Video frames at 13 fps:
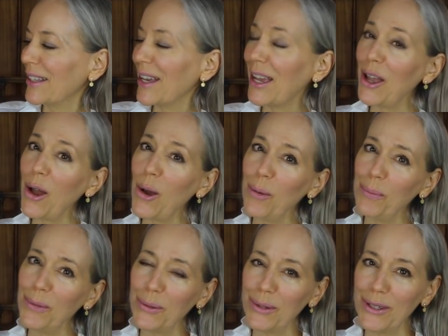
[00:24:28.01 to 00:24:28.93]
I
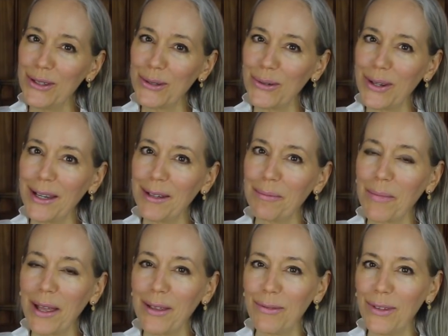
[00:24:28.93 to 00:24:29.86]
hope you enjoyed
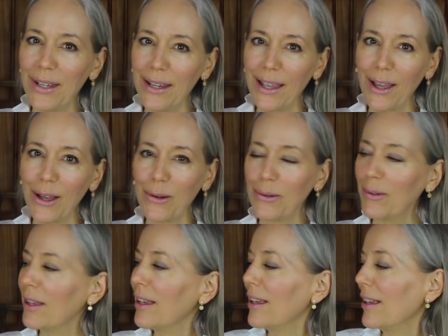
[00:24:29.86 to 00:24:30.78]
my
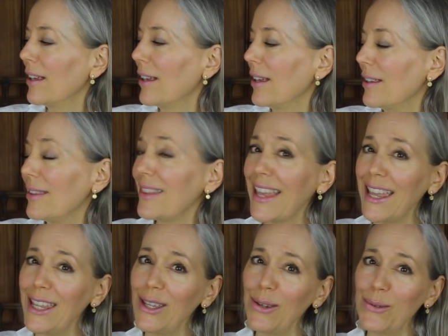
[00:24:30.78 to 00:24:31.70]
video.
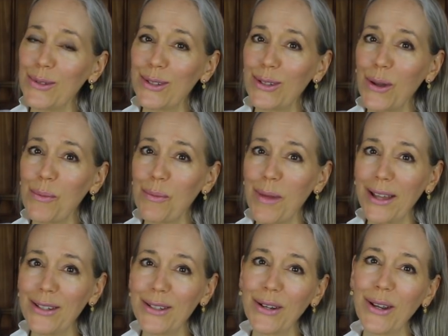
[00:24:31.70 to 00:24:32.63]
Thank you so
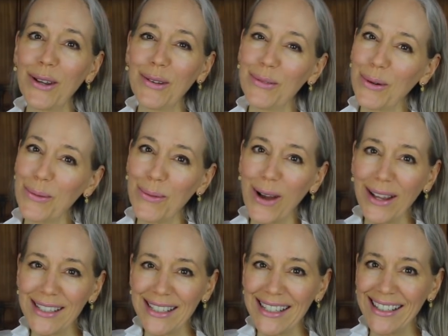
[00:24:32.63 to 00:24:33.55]
much for
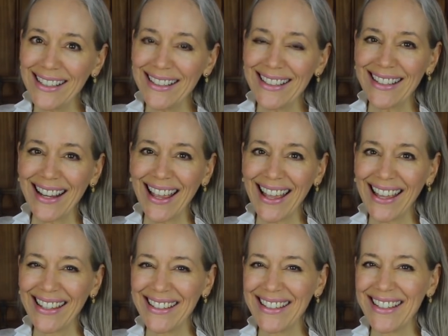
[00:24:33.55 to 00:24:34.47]
watching it
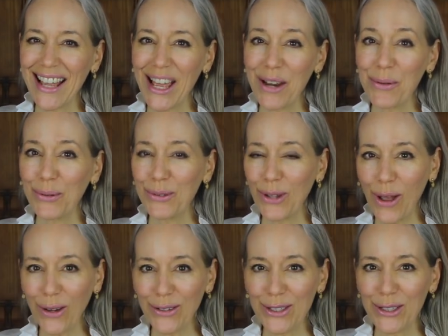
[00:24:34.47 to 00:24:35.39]
and I will
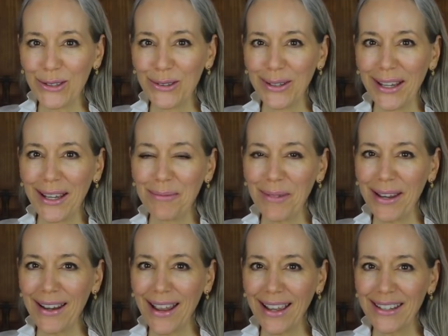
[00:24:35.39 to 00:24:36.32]
talk to you in
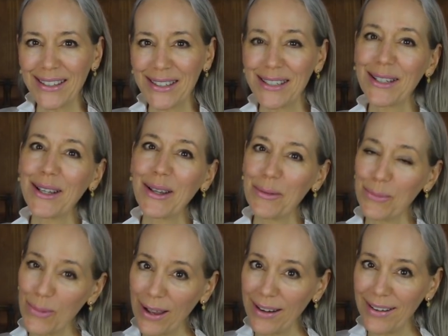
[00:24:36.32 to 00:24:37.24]
my next
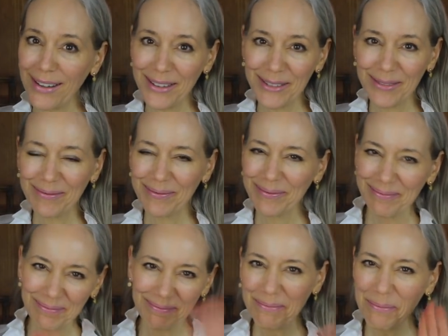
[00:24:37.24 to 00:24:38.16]
one.
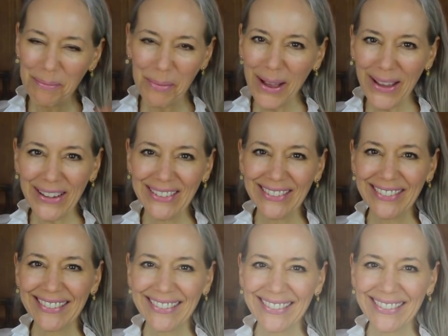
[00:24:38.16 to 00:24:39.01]
Bye.